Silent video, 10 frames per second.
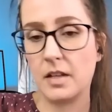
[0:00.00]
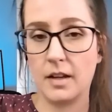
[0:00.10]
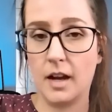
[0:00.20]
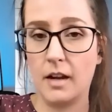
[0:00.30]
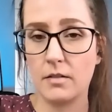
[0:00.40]
I
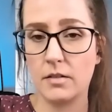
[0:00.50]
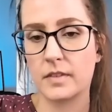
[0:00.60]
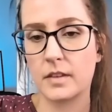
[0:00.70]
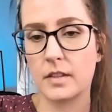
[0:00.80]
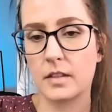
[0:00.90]
don't know.
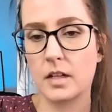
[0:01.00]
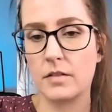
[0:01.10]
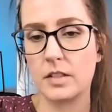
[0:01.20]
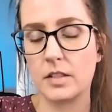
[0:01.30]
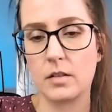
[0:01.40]
None of us
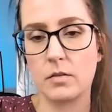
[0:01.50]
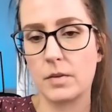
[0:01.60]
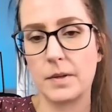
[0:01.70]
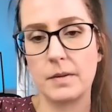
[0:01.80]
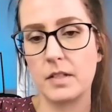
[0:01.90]
know what we
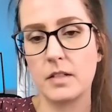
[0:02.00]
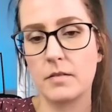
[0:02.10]
would do.